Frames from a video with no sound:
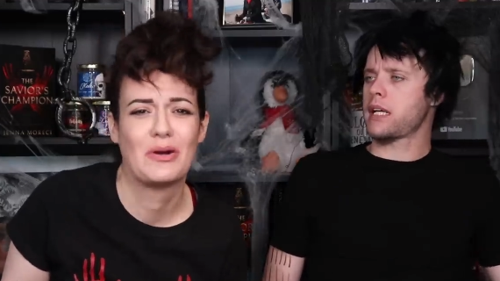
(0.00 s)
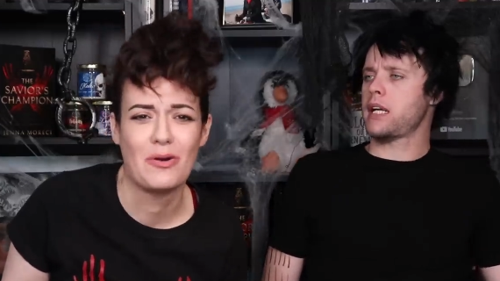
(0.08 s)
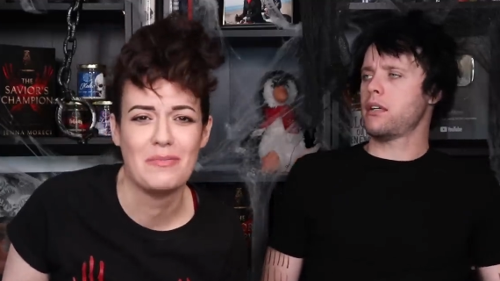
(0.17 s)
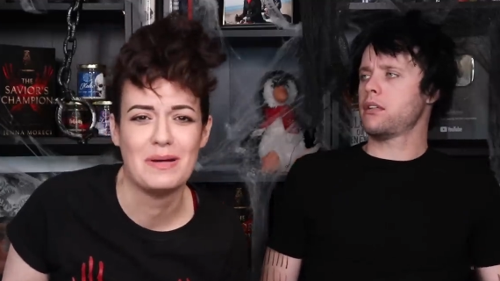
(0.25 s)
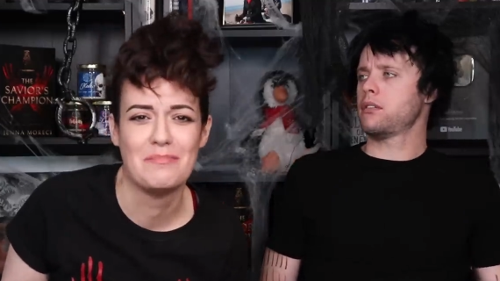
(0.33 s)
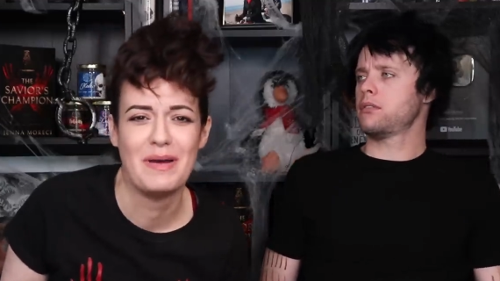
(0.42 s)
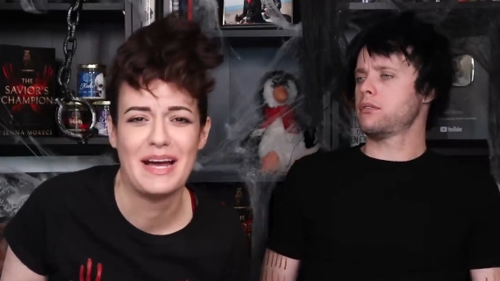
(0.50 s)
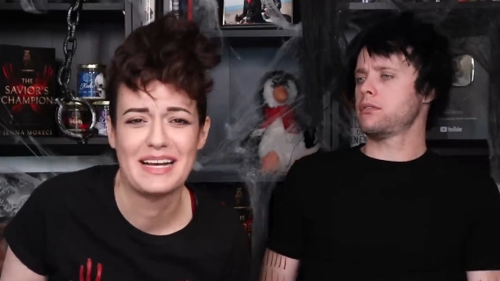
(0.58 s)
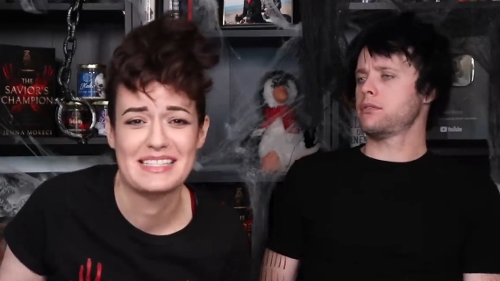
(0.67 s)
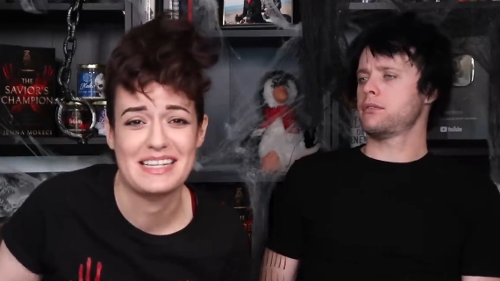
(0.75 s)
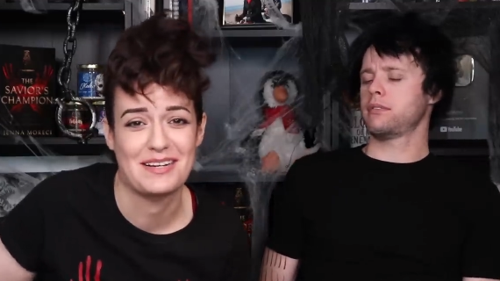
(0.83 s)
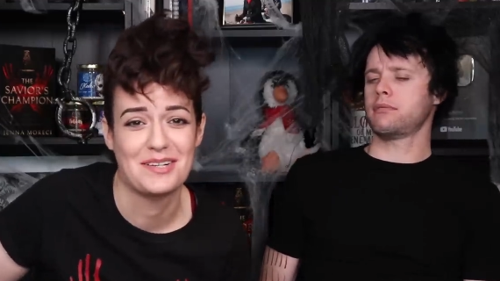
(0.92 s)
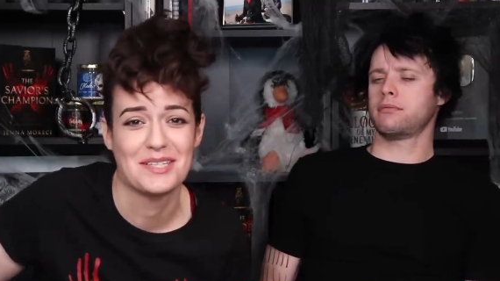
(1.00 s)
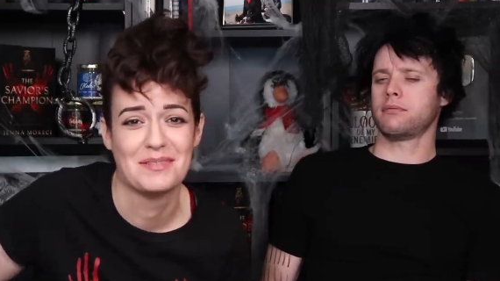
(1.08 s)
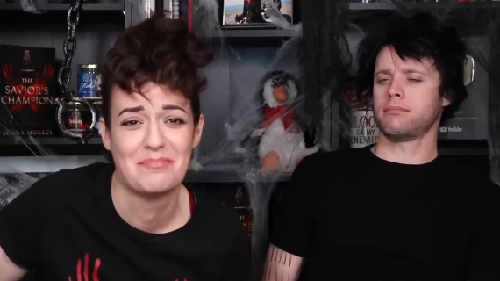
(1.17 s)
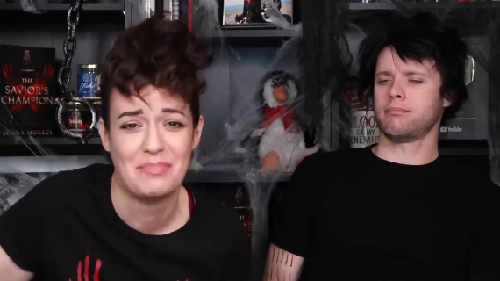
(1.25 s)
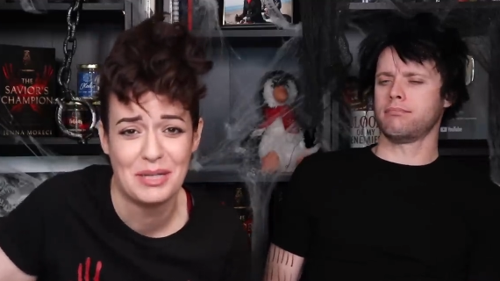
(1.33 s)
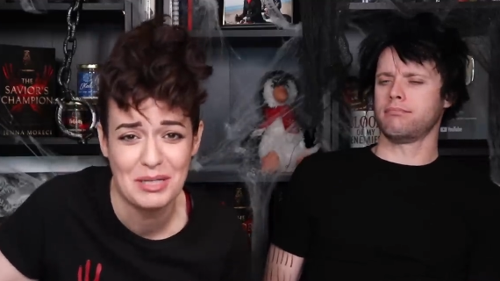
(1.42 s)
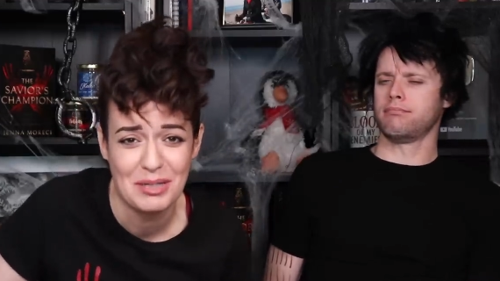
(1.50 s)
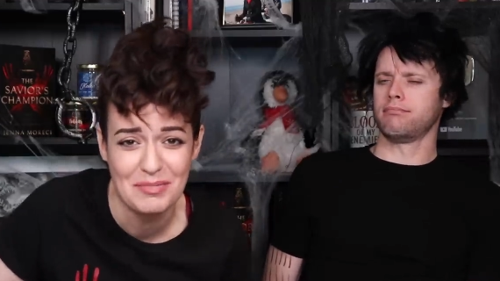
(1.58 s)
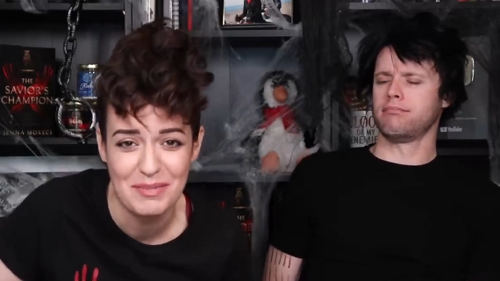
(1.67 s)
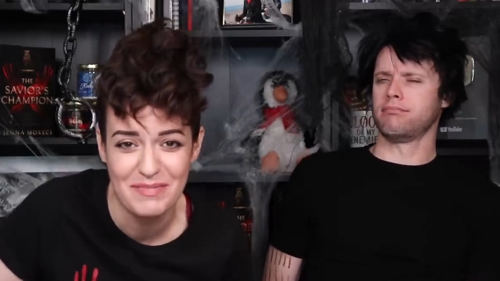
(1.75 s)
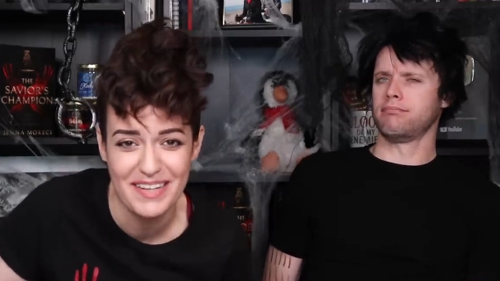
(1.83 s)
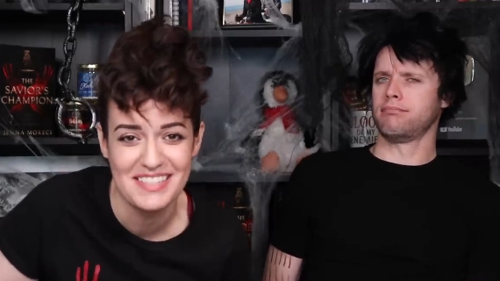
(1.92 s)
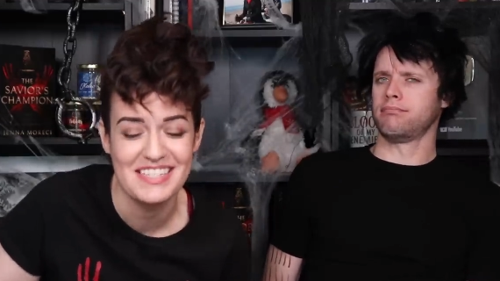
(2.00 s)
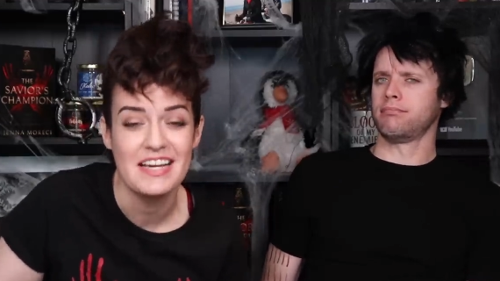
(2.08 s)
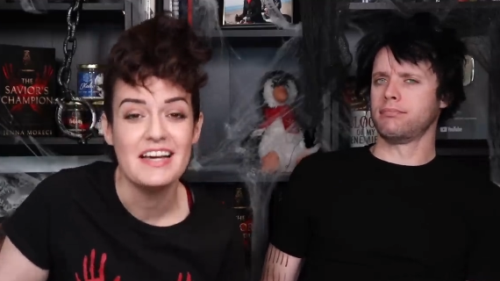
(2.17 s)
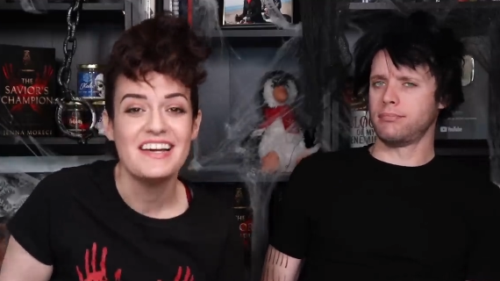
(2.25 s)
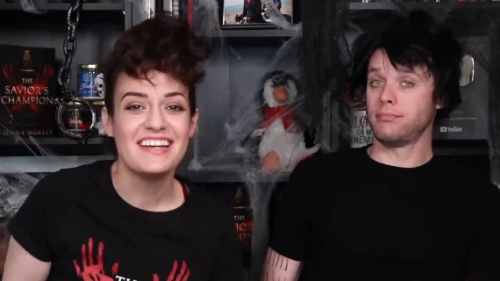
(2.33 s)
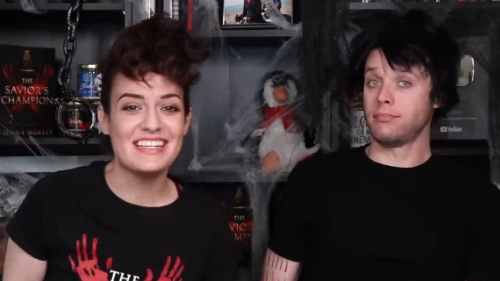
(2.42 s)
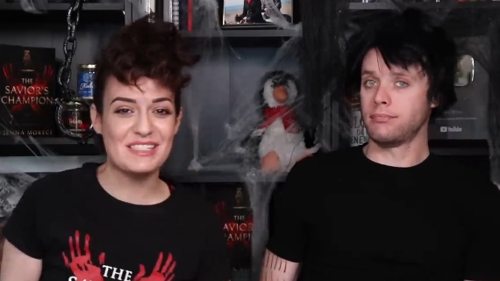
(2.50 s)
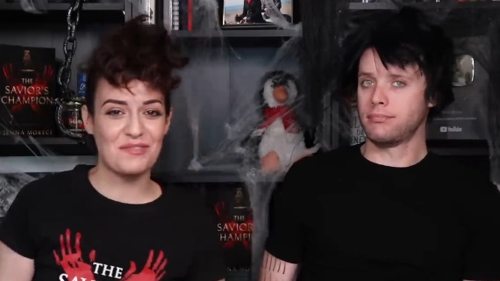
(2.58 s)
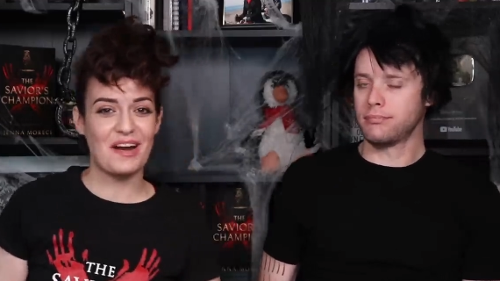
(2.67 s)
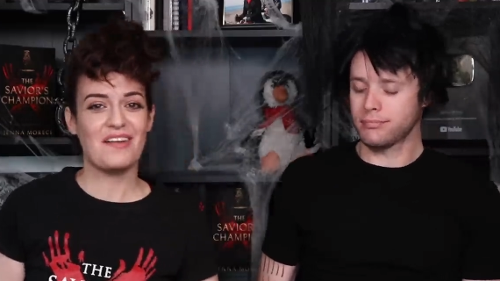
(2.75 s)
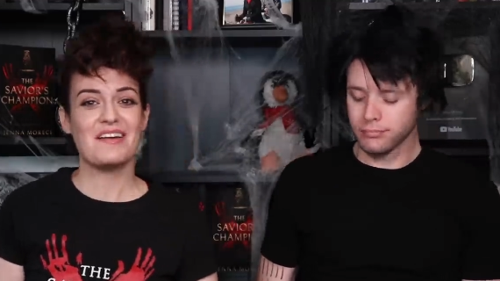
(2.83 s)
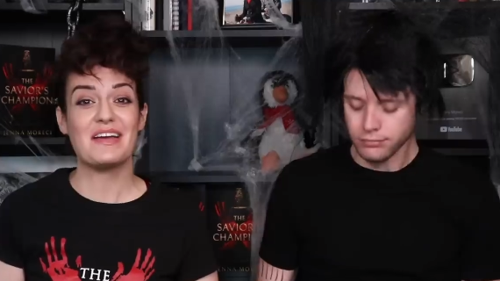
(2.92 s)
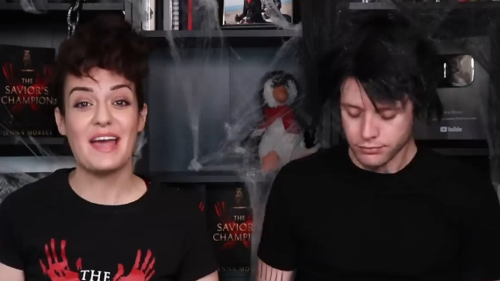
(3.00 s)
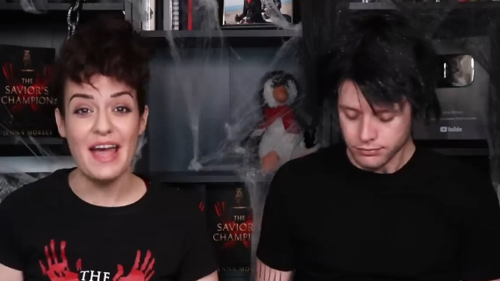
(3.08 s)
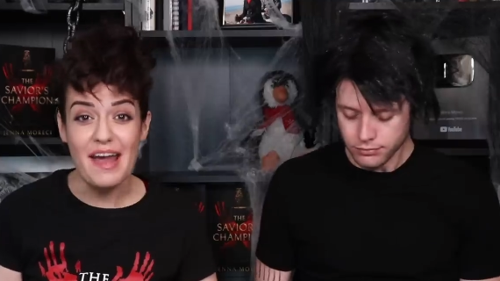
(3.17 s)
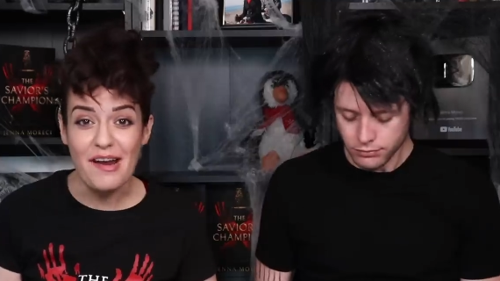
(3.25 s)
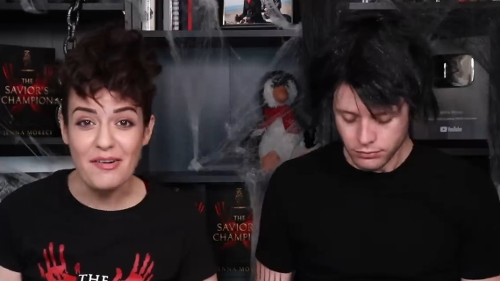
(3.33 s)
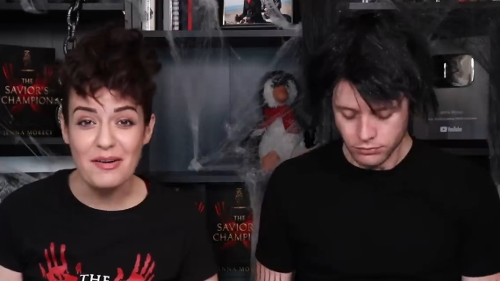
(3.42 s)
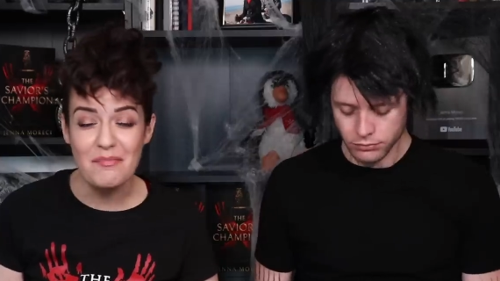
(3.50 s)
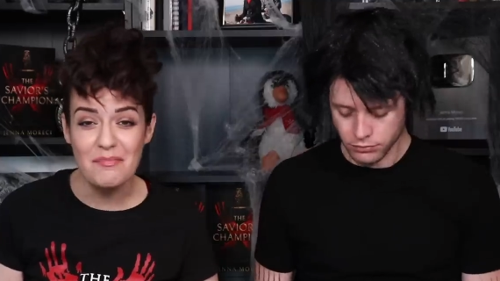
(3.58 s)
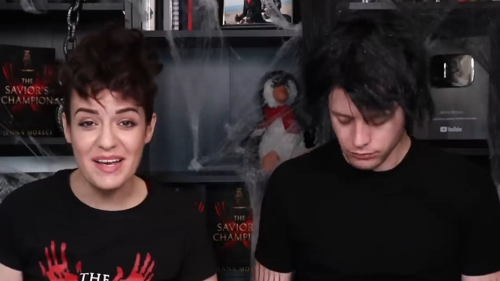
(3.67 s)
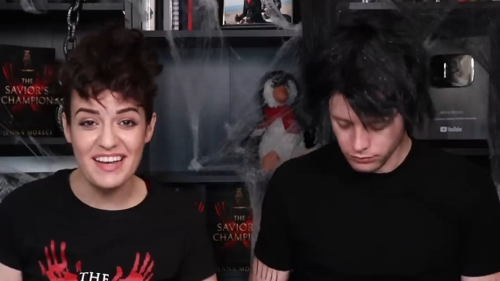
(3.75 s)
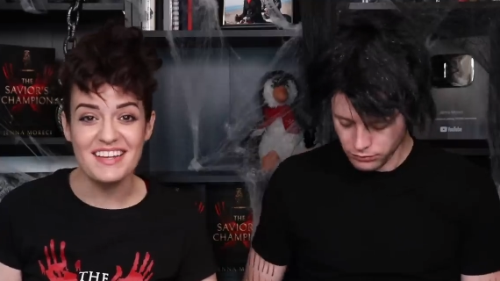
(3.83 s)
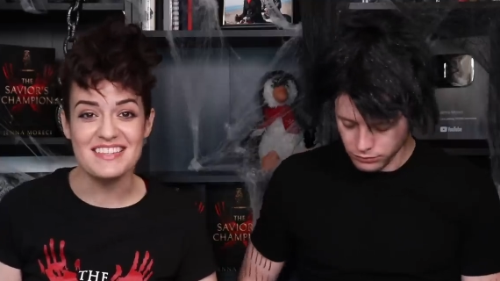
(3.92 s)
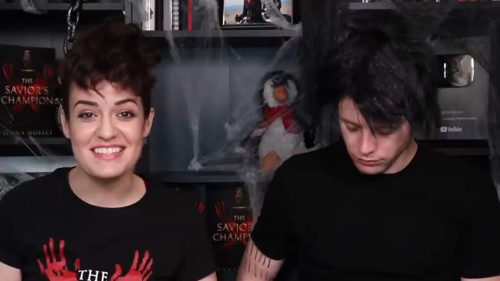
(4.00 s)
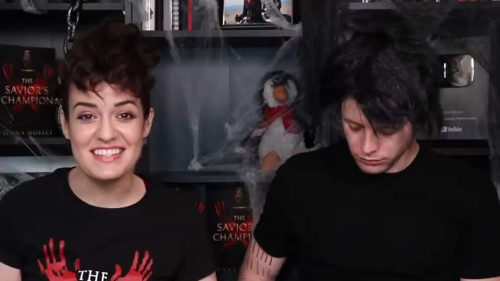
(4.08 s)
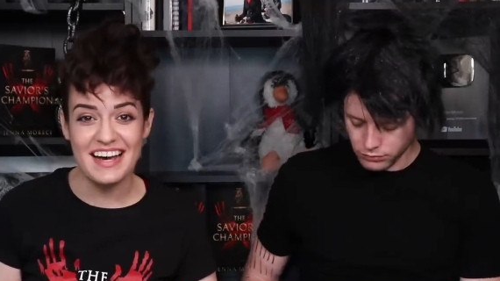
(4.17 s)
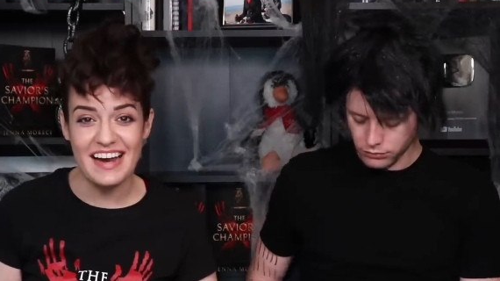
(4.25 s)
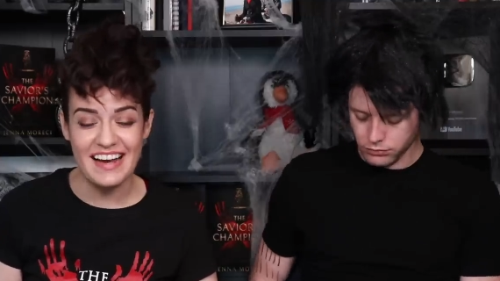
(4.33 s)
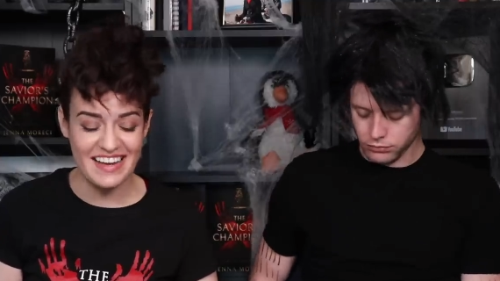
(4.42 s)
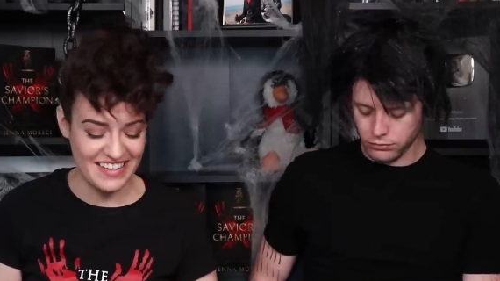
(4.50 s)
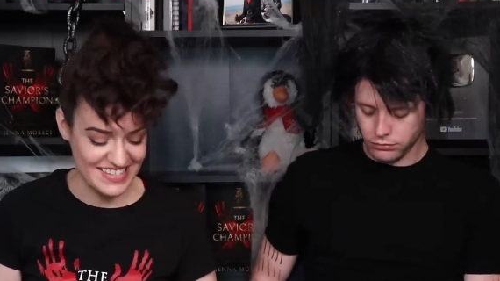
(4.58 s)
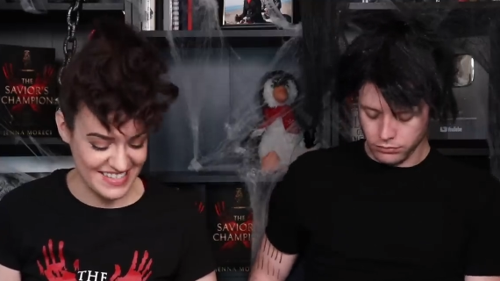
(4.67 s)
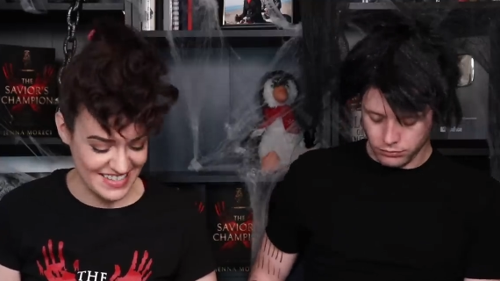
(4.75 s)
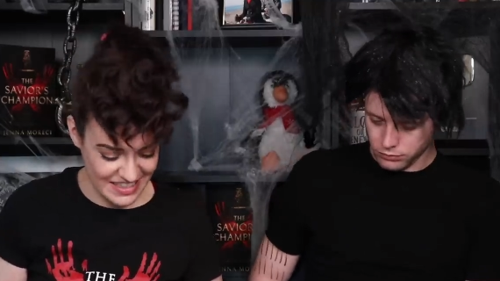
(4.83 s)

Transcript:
Speaker 1: Pyramid pants. I call them pyramid pants. Mm. He's wearing harem pants, guys.